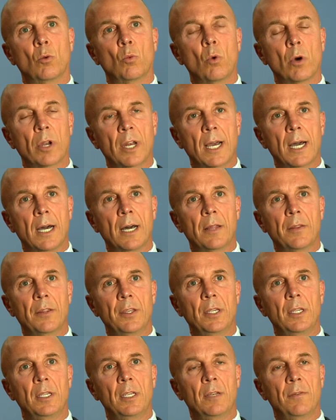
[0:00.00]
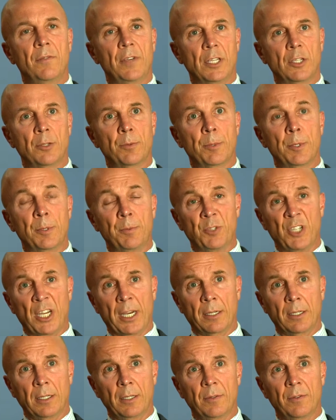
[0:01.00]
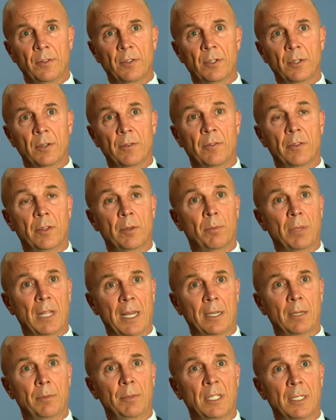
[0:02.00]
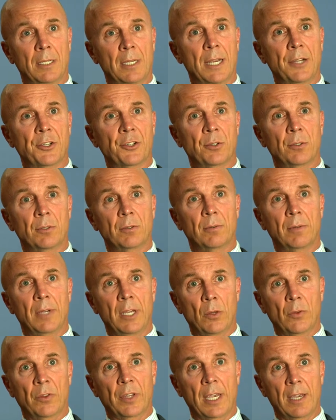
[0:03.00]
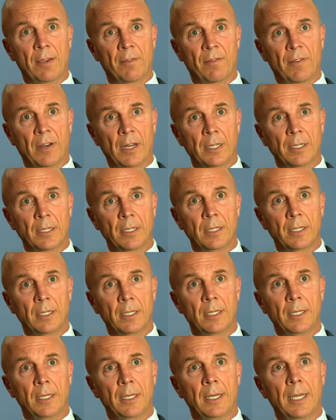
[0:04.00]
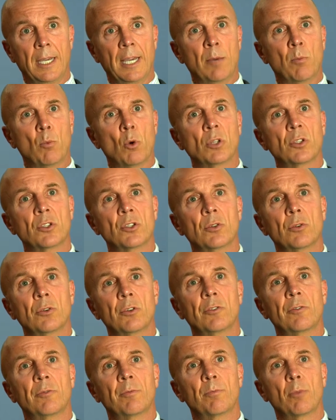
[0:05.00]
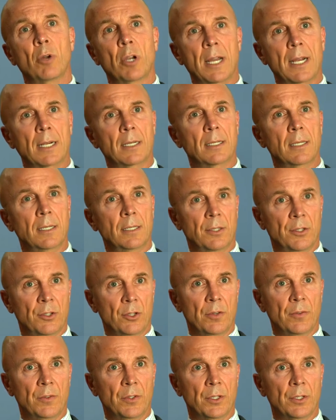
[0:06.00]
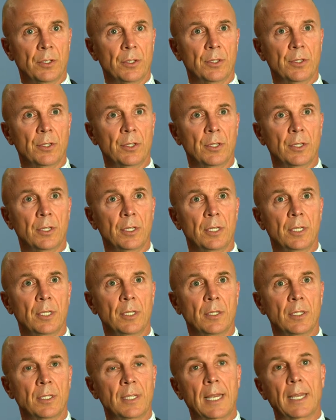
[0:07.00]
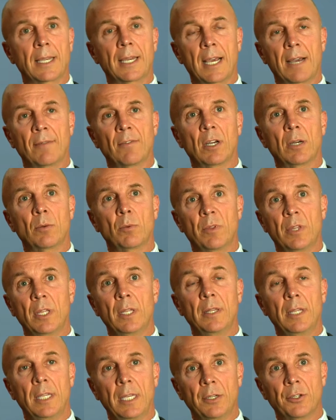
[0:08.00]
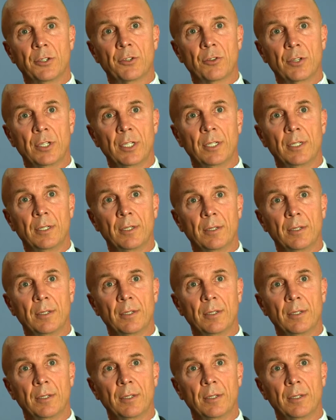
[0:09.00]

What are the investment objectives of the Platinum International Healthcare Fund and what sort of product and services does that cover within the industry?